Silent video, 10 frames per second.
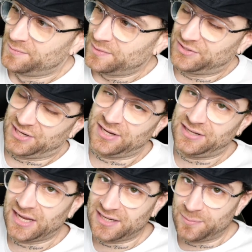But
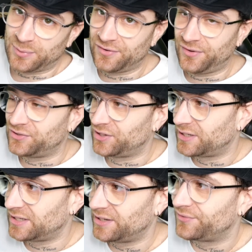take a deep breath, because you're going
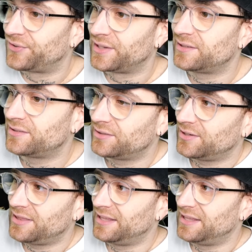to need it for this